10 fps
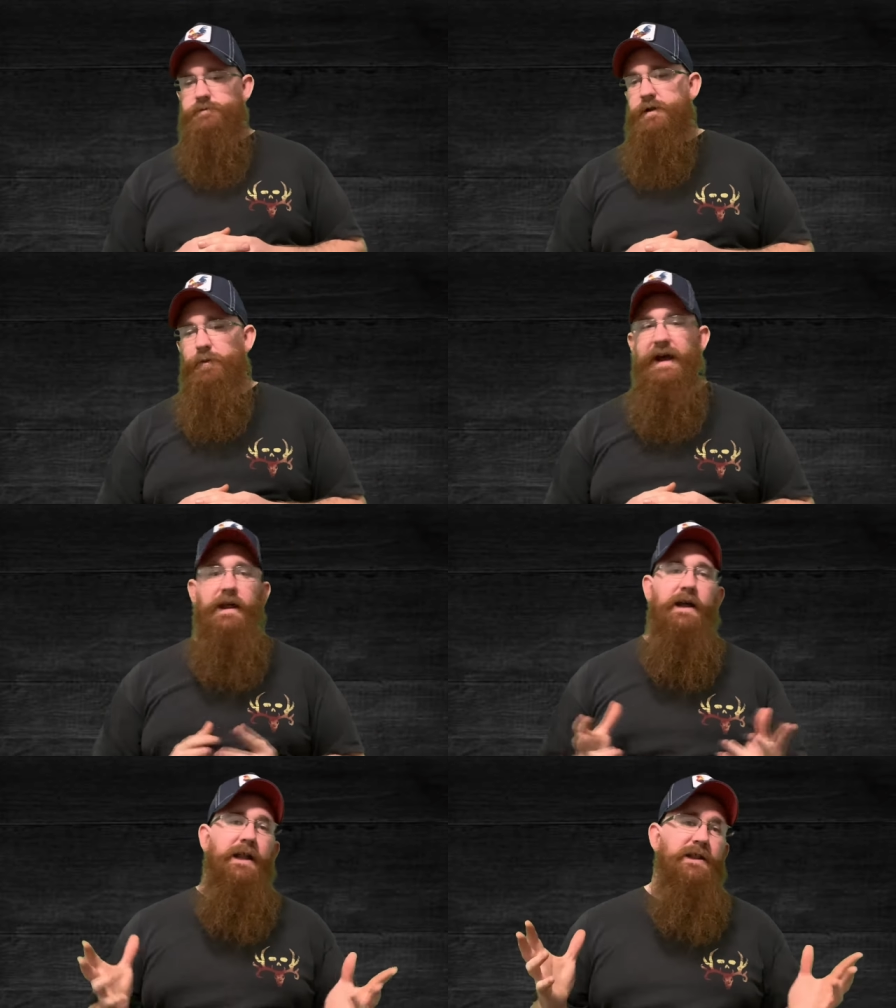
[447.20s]
we
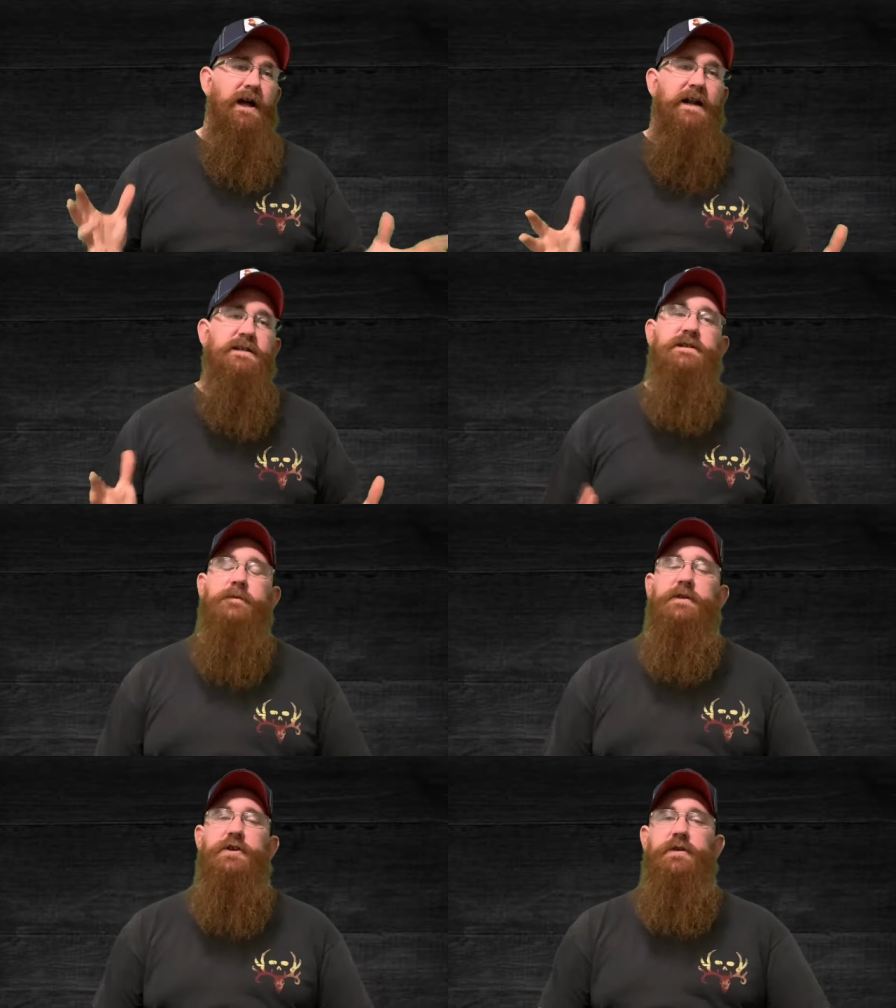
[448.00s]
got a lot of
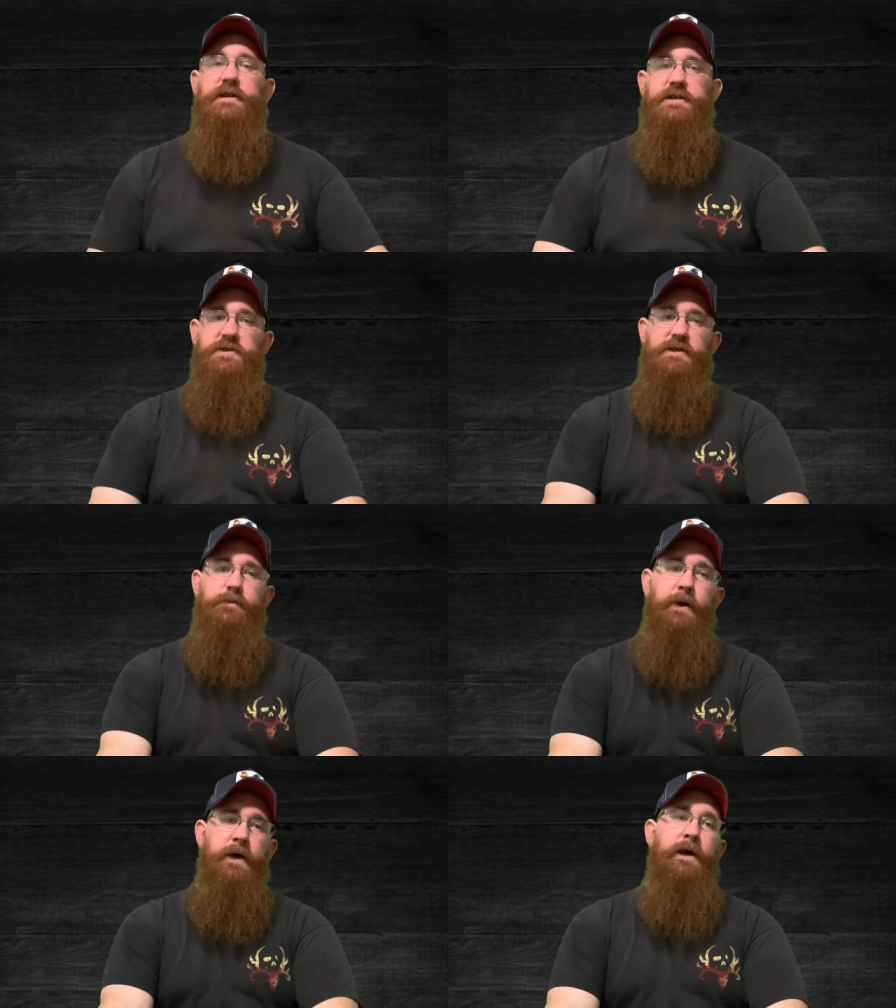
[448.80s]
stuff to do to this
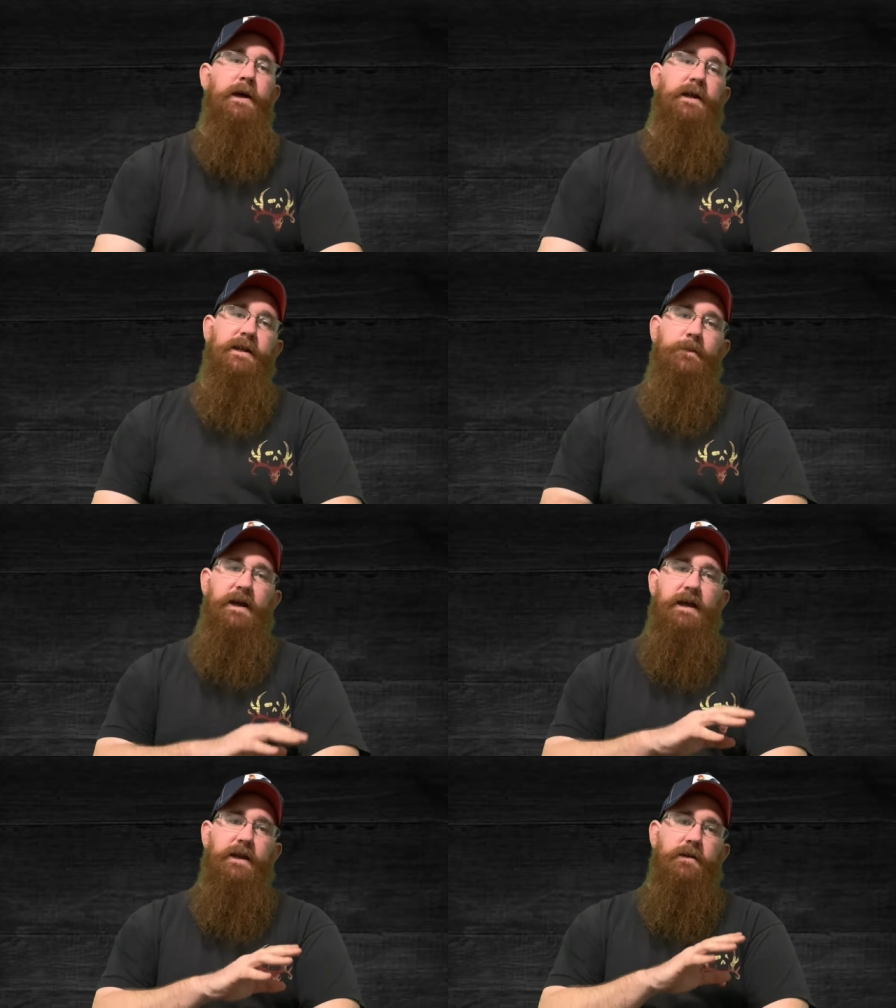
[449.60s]
Jeep to
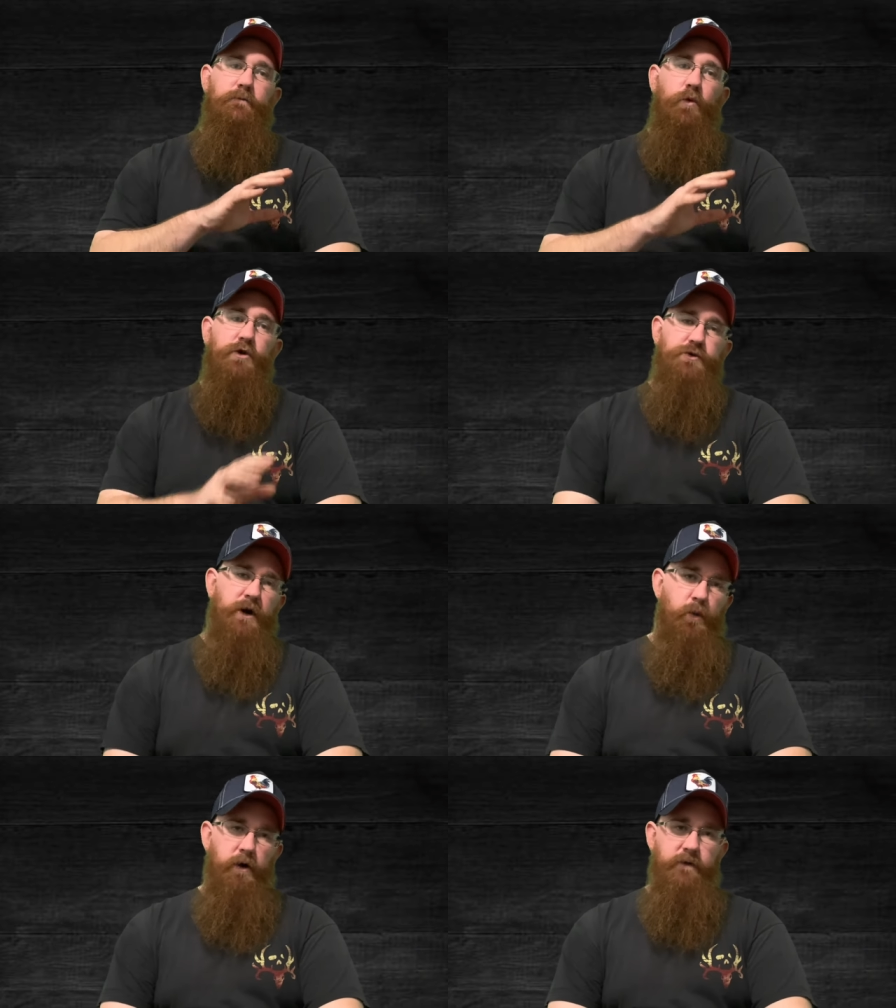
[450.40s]
make it more
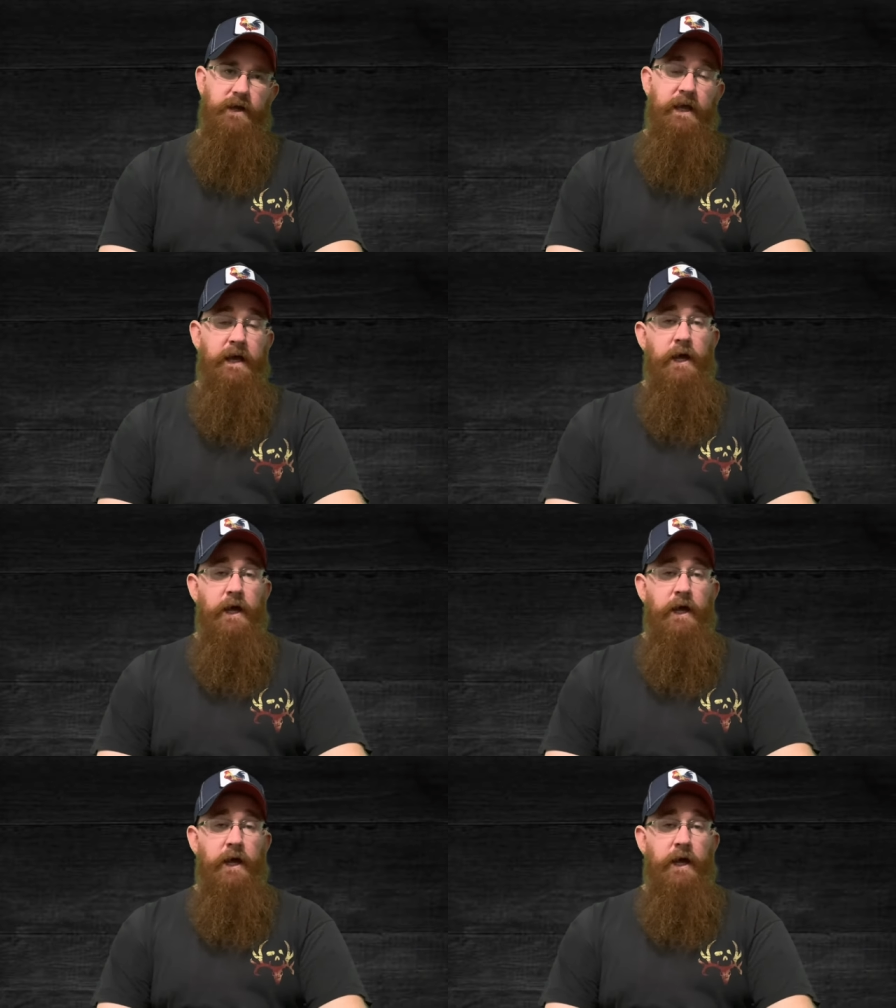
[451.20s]
trail worthy.